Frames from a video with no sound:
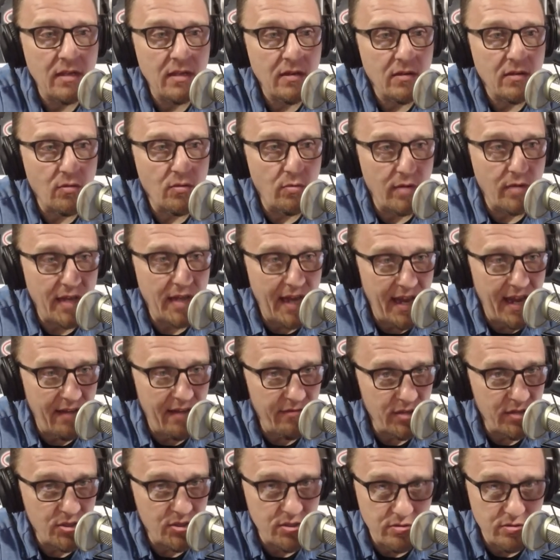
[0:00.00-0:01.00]
we have
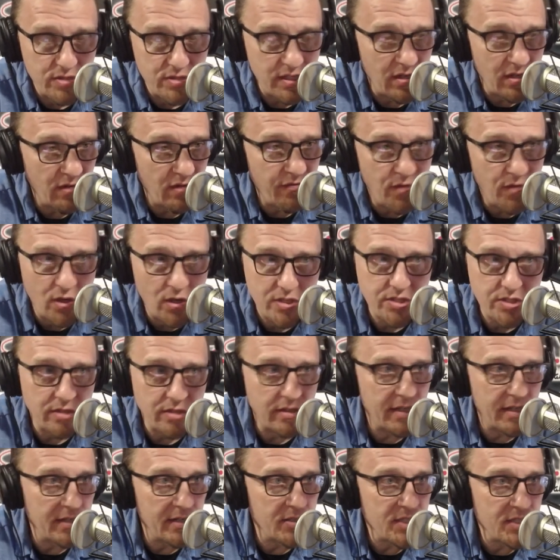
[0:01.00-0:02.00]
issues in our foster
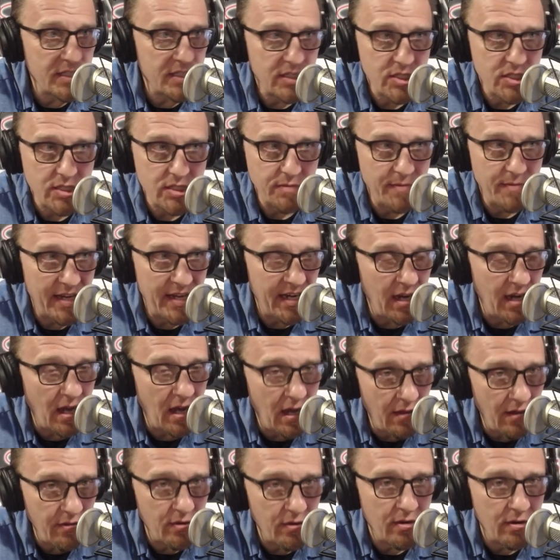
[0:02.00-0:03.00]
care system and
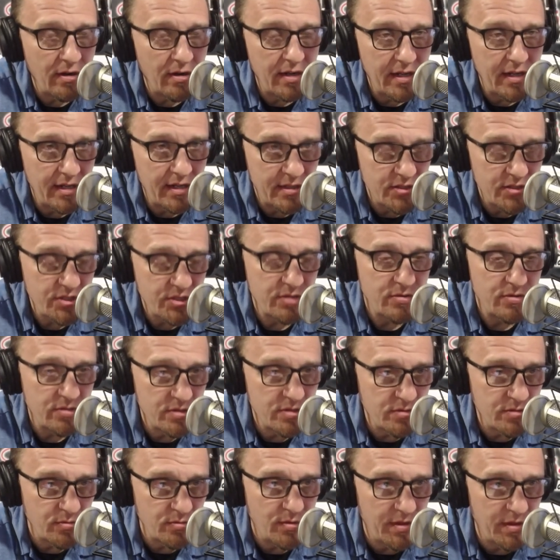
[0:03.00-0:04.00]
other
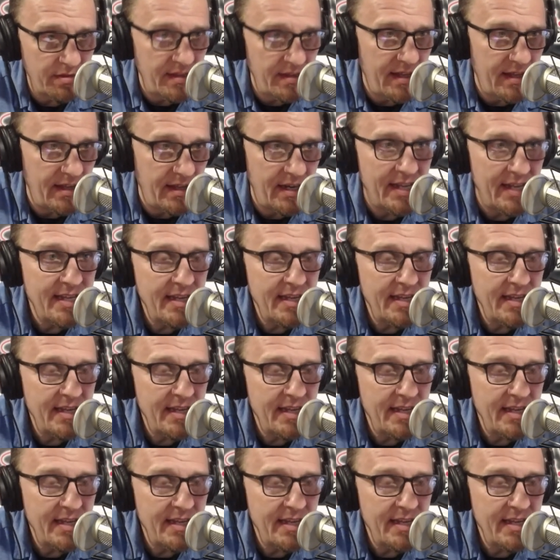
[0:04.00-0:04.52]
issues within